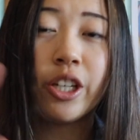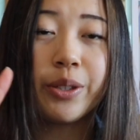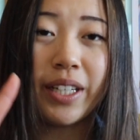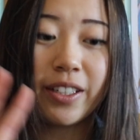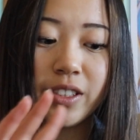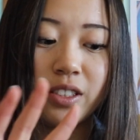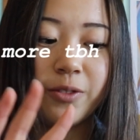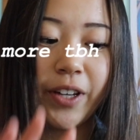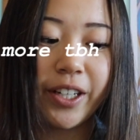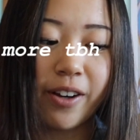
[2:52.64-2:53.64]
2 years to
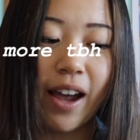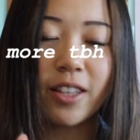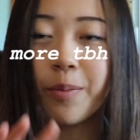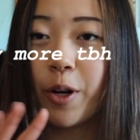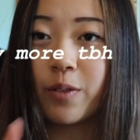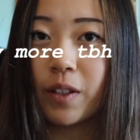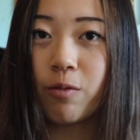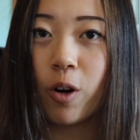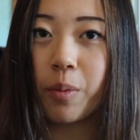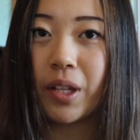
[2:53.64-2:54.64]
figure out the perfect
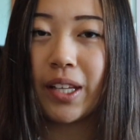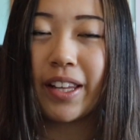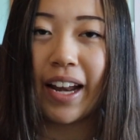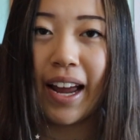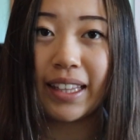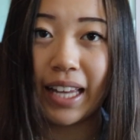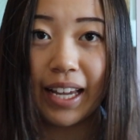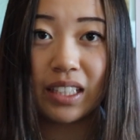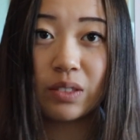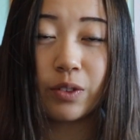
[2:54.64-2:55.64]
formula that I
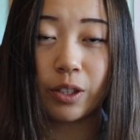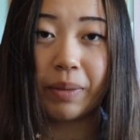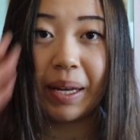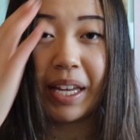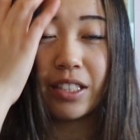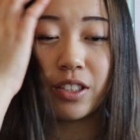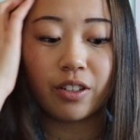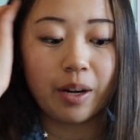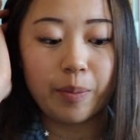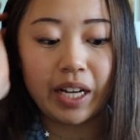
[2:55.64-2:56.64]
liked for my Instagram